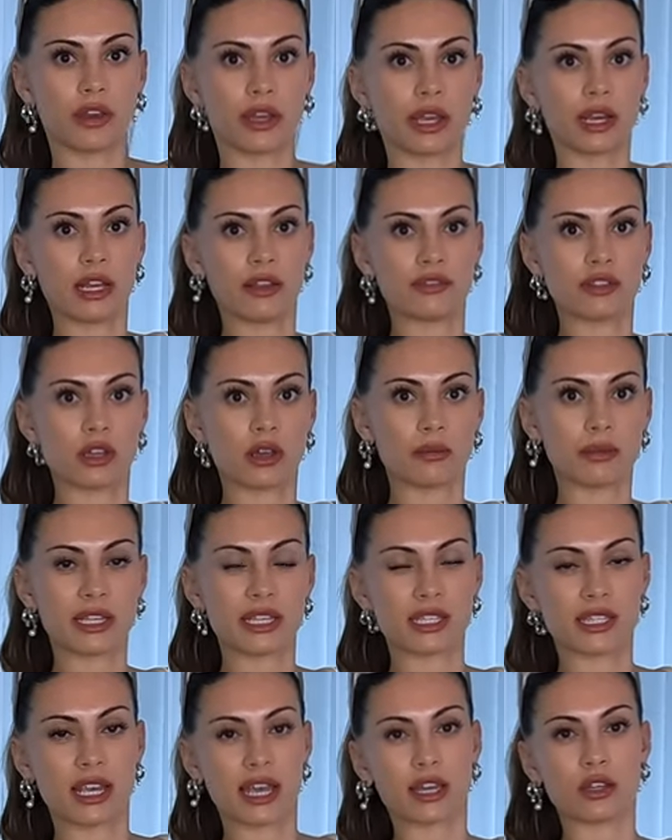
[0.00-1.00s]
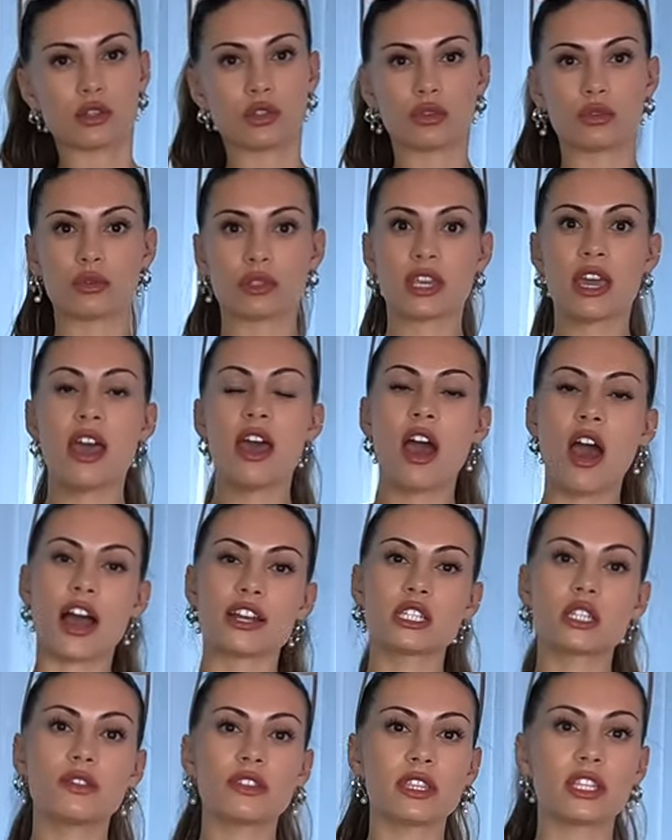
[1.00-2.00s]
if I can lift up, these sandals. I
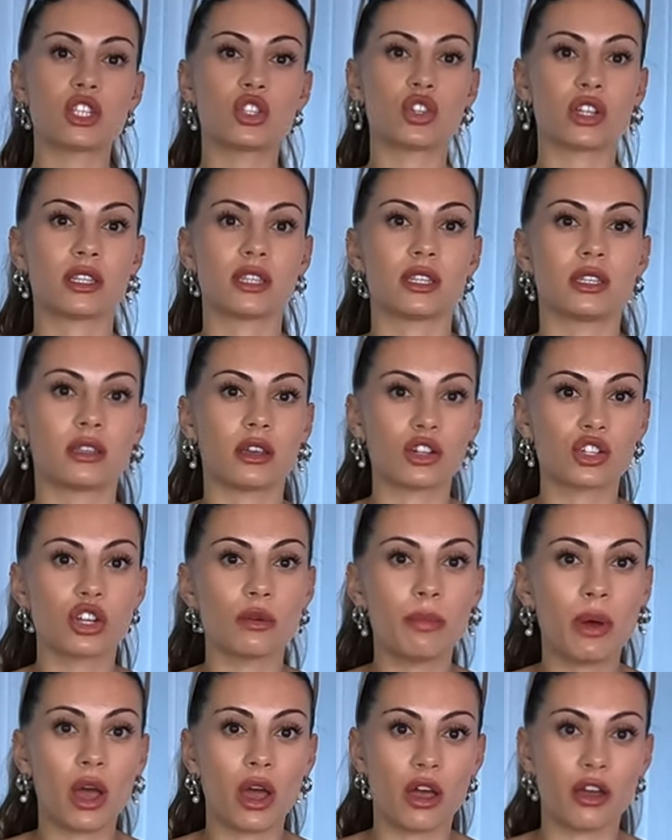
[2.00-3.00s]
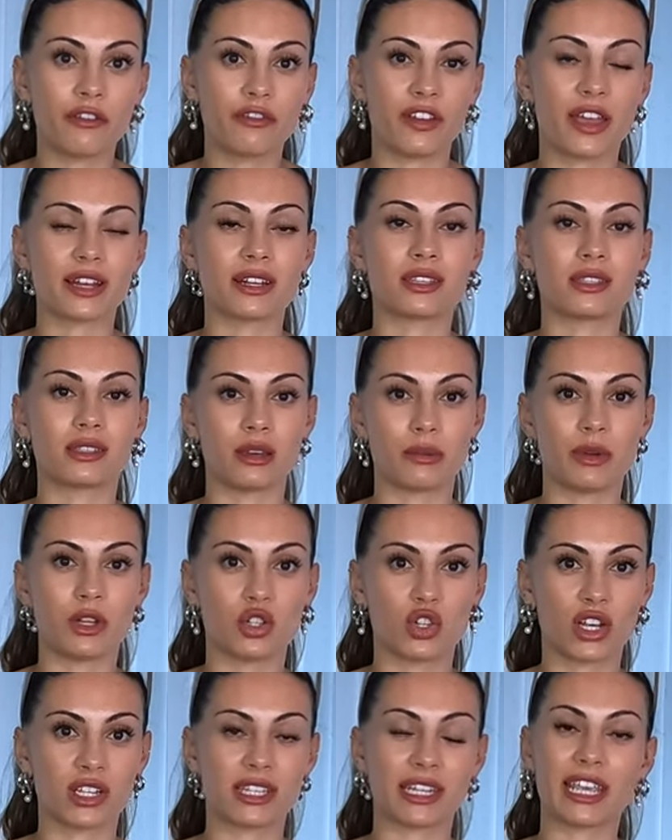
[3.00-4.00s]
just think this dress is such a perfect summer
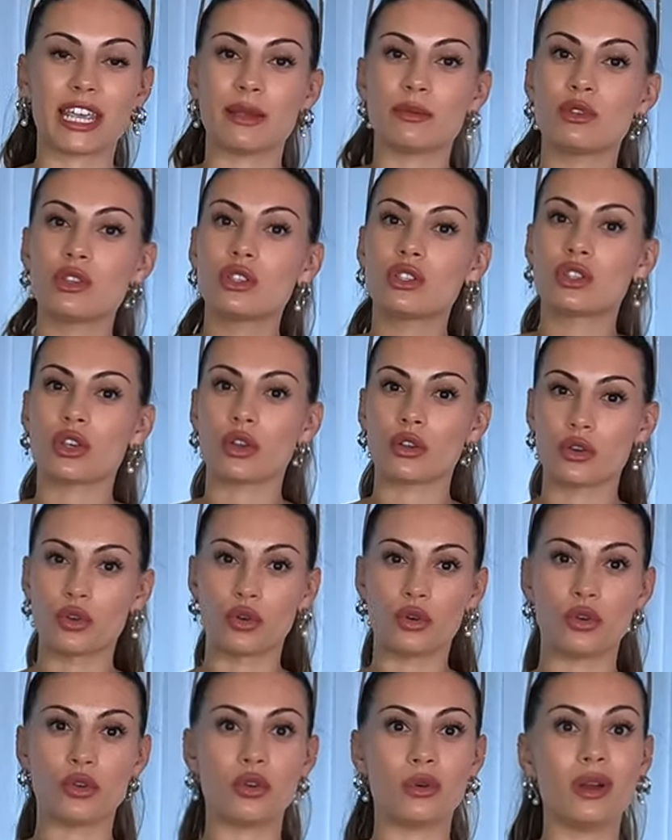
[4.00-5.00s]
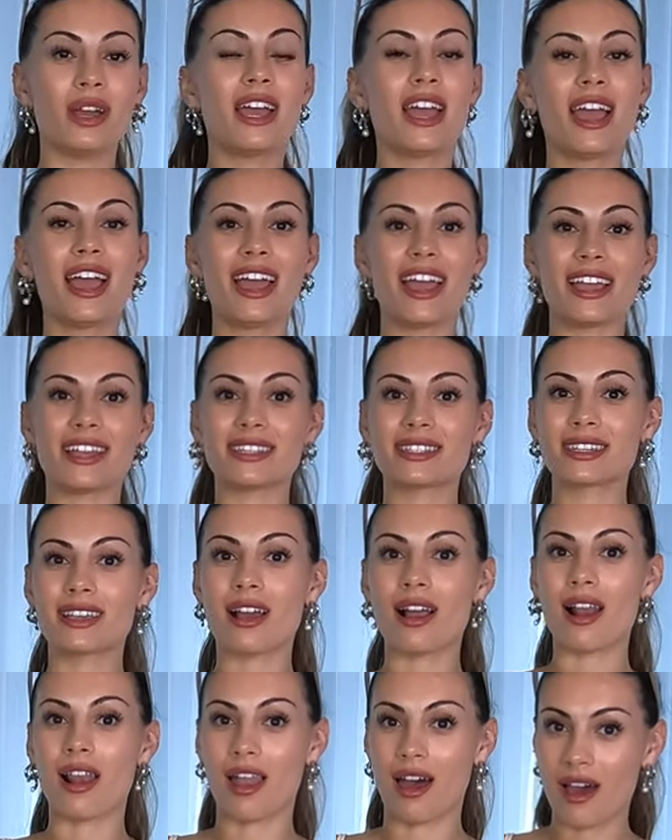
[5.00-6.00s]
dress. It keeps you so cool. It's
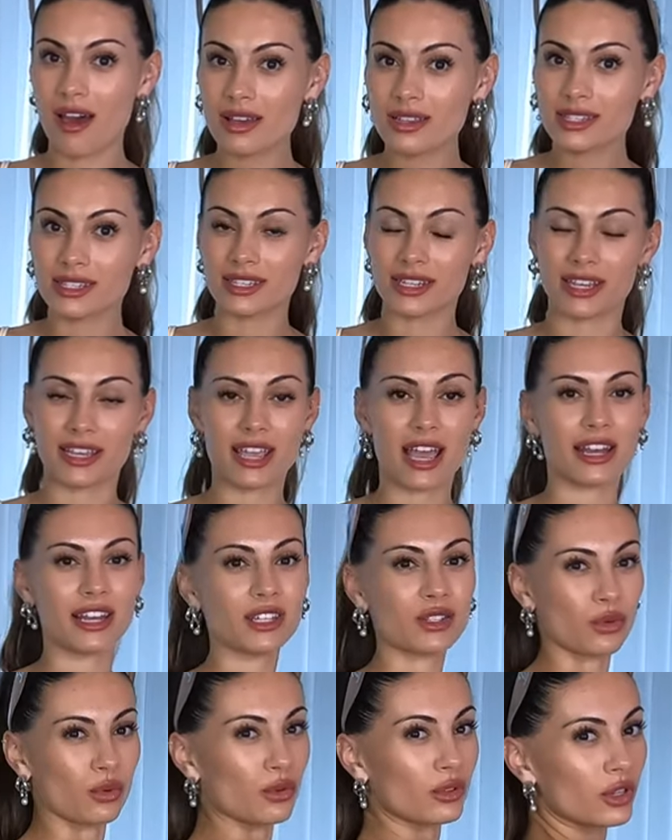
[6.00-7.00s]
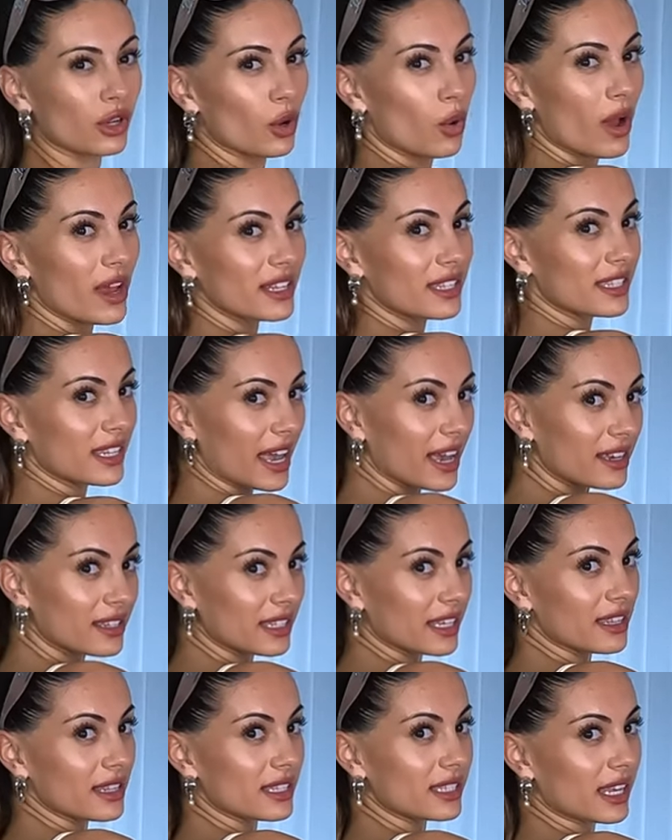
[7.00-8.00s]
classy, and it's also quite
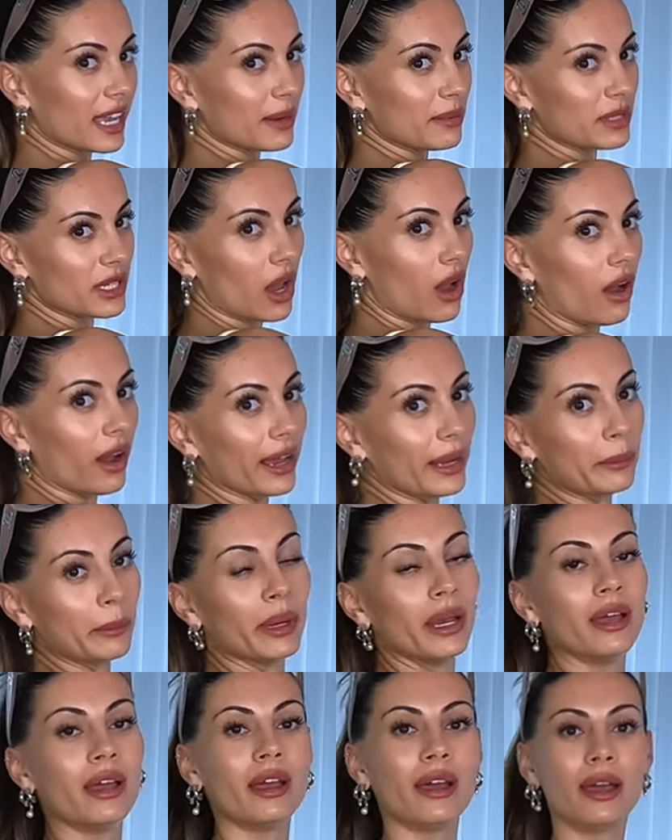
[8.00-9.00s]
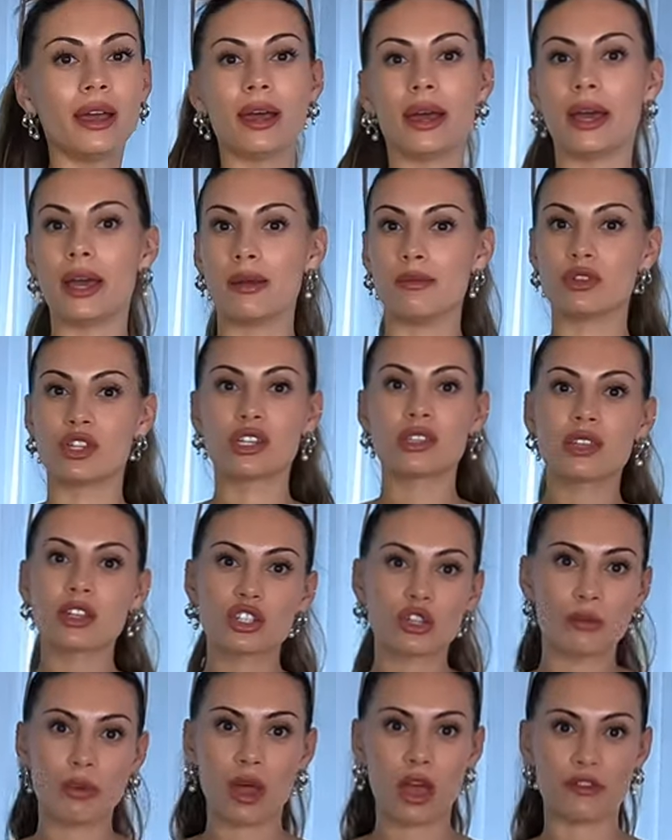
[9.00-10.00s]
sexy at the same time. Just
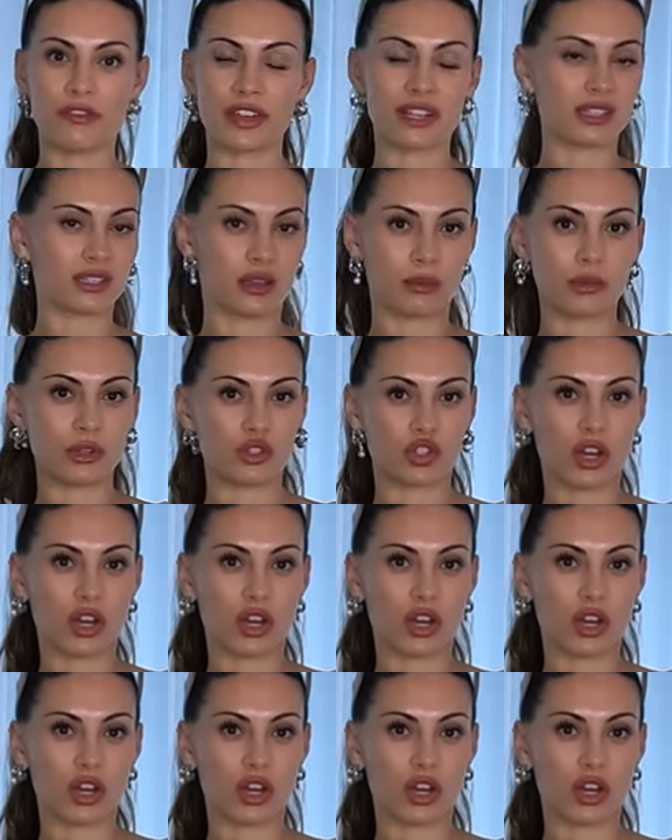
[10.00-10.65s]
such a perfect summer